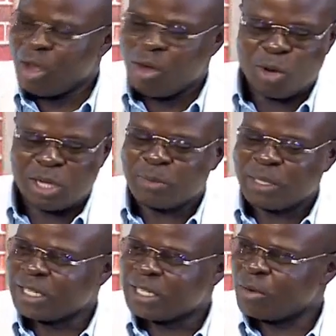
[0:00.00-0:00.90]
What
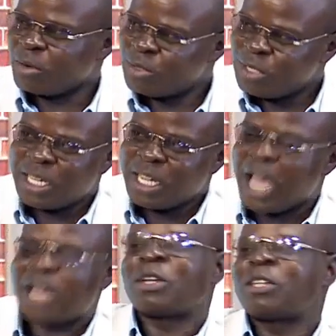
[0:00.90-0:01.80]
methods are we using
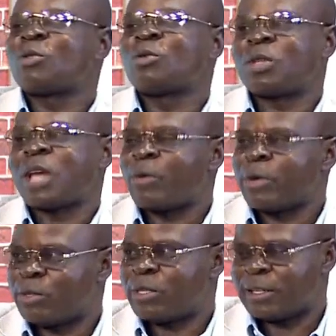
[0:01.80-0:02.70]
and what tools are
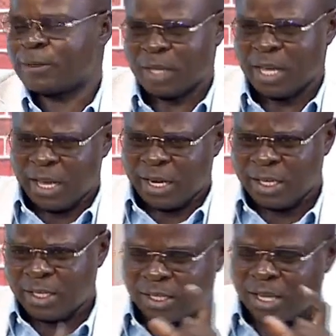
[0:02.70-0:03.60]
we using? There
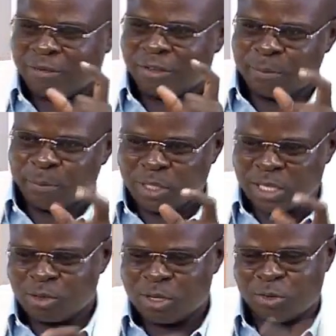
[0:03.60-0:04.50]
is a very
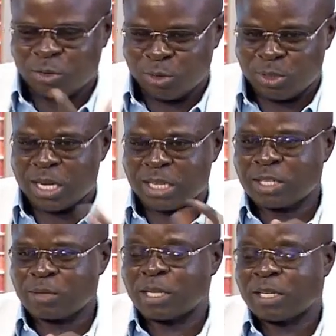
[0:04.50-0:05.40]
important tool that we use in
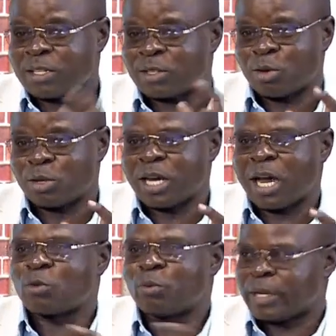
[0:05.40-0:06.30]
assessment. It's called
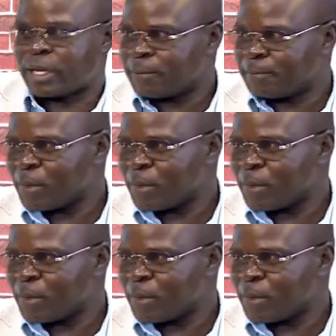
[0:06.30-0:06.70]
a rubric.